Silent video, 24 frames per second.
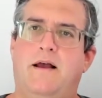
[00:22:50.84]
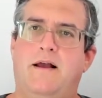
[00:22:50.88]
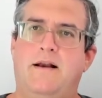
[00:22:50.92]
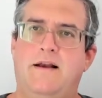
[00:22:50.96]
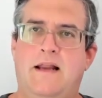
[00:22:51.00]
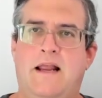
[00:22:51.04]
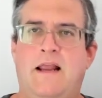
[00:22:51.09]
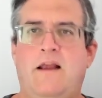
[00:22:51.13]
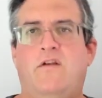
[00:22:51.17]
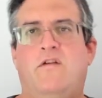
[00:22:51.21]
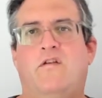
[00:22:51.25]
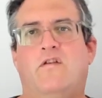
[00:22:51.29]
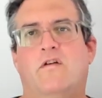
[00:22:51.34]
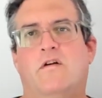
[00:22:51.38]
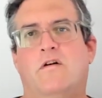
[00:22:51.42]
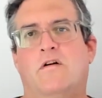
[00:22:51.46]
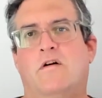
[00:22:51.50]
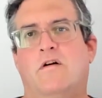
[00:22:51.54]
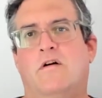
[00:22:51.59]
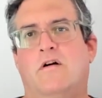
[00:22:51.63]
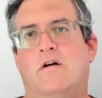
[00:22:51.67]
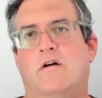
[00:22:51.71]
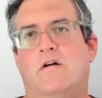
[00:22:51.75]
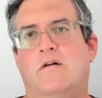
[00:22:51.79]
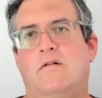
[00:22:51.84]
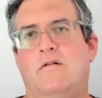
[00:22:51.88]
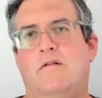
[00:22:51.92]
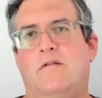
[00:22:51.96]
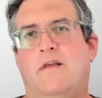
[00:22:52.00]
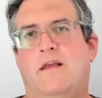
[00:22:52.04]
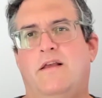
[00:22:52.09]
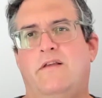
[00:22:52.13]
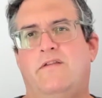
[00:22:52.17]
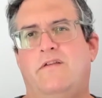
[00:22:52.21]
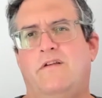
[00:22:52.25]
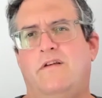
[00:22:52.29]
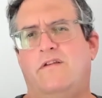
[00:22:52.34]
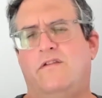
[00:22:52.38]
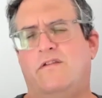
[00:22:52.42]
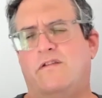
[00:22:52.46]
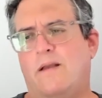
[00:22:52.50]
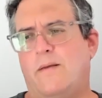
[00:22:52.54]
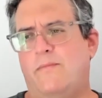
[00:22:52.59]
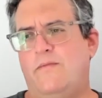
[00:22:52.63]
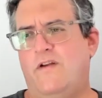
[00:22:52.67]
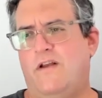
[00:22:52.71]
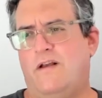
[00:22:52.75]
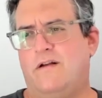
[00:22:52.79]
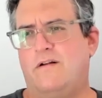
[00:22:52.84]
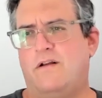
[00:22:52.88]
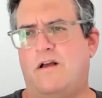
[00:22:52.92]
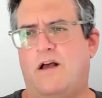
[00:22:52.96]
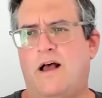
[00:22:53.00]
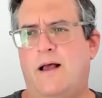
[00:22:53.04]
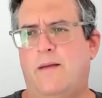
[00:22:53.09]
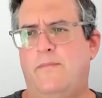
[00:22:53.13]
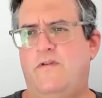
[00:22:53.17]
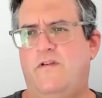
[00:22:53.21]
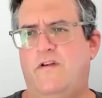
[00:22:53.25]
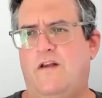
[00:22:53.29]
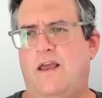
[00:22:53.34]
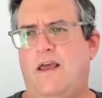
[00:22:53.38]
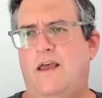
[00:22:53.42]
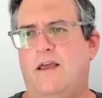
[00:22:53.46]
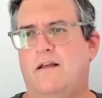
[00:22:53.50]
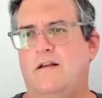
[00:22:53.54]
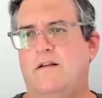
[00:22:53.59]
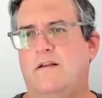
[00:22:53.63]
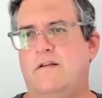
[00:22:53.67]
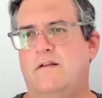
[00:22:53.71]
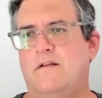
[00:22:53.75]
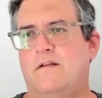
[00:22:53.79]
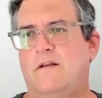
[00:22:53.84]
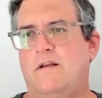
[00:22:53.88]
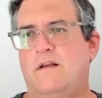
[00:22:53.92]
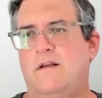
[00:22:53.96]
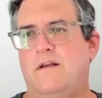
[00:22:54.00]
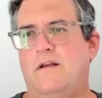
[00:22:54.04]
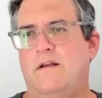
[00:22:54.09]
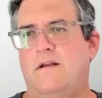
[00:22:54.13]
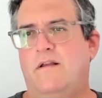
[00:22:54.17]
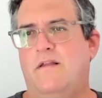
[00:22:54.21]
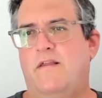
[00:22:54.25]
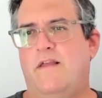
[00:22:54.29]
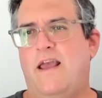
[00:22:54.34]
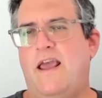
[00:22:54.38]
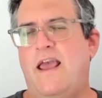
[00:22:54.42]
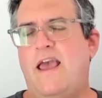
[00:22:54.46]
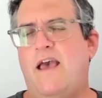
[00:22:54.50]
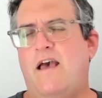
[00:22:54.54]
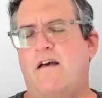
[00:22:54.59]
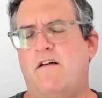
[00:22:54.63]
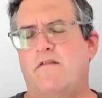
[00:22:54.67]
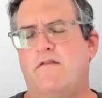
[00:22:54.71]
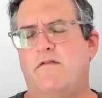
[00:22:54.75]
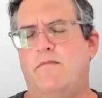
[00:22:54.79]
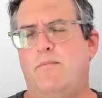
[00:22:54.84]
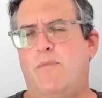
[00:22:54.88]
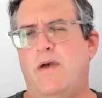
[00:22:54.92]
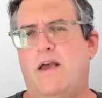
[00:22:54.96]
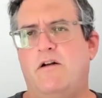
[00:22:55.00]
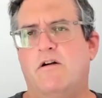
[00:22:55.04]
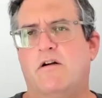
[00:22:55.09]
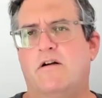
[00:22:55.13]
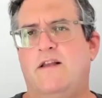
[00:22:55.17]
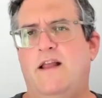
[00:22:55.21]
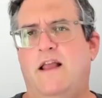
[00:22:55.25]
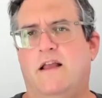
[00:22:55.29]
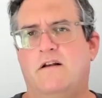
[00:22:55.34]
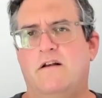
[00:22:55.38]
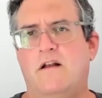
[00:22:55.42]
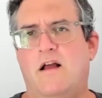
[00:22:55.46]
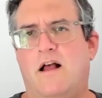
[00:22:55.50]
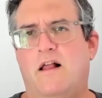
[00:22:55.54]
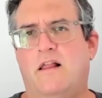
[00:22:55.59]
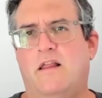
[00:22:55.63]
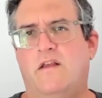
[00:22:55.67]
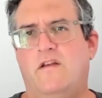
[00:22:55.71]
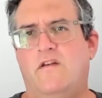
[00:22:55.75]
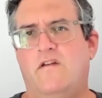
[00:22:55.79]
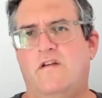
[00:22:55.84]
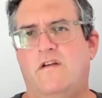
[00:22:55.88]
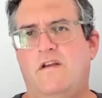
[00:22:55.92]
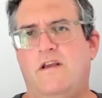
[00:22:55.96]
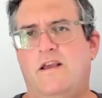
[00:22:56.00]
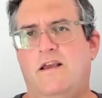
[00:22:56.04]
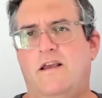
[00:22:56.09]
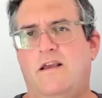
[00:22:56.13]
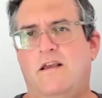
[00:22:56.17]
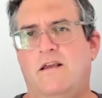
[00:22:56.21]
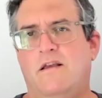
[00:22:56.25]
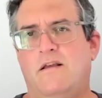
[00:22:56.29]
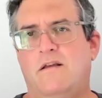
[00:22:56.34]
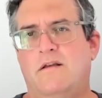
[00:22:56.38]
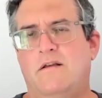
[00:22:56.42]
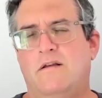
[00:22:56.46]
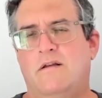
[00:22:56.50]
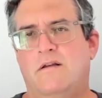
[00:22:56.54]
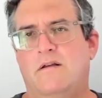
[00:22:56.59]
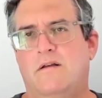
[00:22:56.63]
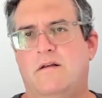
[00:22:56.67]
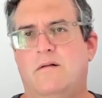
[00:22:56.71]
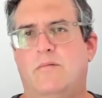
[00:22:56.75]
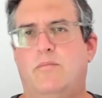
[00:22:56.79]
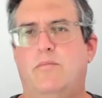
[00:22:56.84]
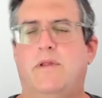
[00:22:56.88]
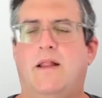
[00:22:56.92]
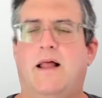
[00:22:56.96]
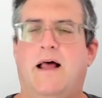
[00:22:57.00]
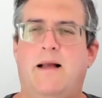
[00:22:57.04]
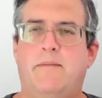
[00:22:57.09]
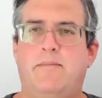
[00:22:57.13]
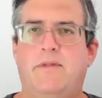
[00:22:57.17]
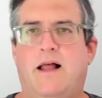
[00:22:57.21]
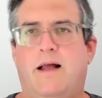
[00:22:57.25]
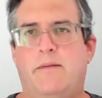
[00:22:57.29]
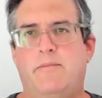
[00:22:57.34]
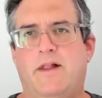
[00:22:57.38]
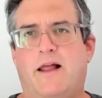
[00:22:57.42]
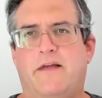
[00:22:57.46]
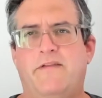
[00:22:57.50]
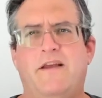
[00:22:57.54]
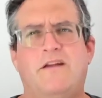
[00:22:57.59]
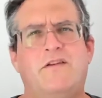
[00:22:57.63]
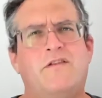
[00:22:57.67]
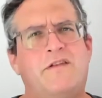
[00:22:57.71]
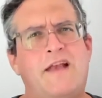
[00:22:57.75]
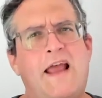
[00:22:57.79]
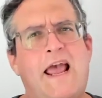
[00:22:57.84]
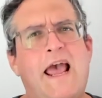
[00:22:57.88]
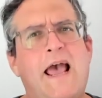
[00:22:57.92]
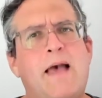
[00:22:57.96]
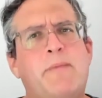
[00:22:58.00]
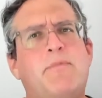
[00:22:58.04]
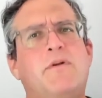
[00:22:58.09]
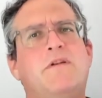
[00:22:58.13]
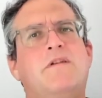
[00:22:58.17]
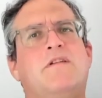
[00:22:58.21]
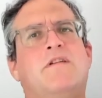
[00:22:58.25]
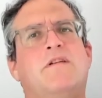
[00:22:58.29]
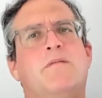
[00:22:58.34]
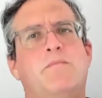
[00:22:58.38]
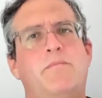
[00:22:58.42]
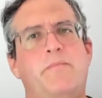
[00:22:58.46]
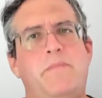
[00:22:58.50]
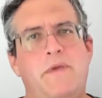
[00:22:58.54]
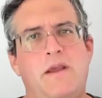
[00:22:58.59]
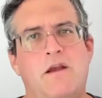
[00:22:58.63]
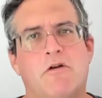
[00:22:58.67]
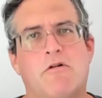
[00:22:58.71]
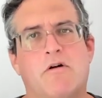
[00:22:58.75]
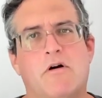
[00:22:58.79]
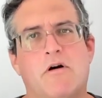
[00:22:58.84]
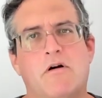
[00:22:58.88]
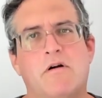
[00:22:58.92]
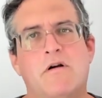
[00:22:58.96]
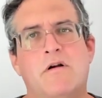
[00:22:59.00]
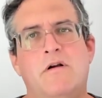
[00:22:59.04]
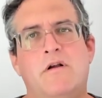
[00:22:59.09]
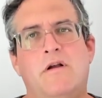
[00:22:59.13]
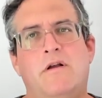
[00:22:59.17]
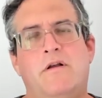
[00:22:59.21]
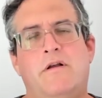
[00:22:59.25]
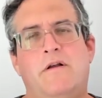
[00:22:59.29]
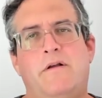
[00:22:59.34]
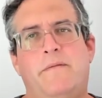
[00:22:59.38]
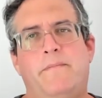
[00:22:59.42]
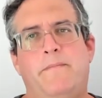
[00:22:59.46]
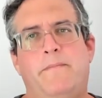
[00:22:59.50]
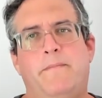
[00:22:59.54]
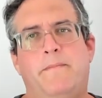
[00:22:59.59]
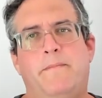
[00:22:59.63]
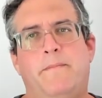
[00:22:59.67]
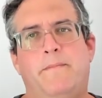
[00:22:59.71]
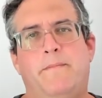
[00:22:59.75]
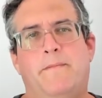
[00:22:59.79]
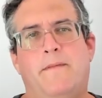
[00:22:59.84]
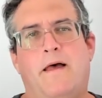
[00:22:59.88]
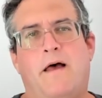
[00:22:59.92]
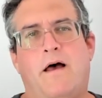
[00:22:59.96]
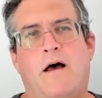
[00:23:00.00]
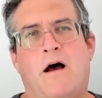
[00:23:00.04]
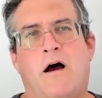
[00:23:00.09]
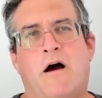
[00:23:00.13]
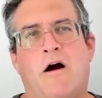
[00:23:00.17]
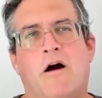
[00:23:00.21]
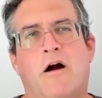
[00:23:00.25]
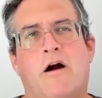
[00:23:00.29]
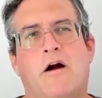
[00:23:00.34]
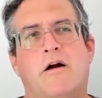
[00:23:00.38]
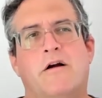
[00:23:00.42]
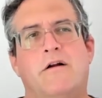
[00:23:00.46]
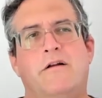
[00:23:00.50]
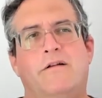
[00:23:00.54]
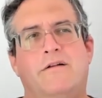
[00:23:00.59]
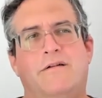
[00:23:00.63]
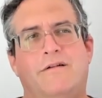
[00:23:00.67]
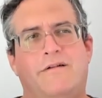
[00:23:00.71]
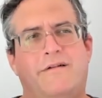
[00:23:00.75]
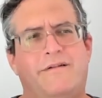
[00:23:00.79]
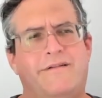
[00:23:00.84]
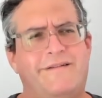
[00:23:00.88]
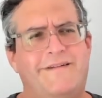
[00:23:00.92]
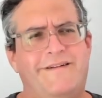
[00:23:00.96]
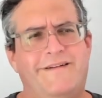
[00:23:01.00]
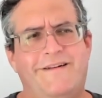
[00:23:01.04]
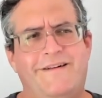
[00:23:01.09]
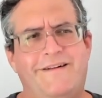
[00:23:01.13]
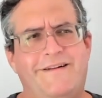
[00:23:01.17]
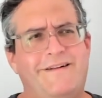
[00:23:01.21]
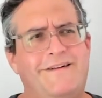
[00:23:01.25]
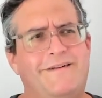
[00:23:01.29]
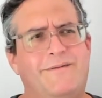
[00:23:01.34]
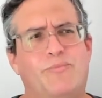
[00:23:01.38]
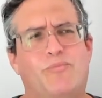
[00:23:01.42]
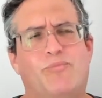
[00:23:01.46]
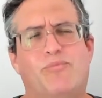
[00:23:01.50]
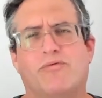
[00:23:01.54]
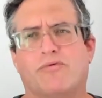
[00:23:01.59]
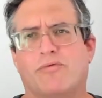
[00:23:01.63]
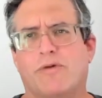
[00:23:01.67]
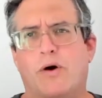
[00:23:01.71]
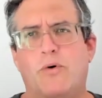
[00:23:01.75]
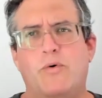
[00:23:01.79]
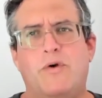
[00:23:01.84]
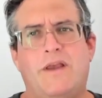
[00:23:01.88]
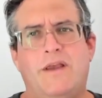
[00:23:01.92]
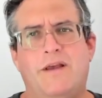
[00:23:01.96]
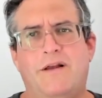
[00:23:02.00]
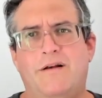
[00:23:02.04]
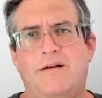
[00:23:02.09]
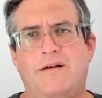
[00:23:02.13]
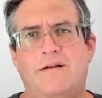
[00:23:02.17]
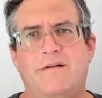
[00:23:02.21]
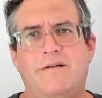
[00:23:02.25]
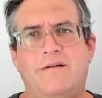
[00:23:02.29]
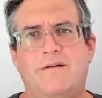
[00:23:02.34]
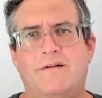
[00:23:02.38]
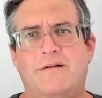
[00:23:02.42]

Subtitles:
nature, they see subject object, they have better technology, blah, blah, blah. They just happen to mirror our broken,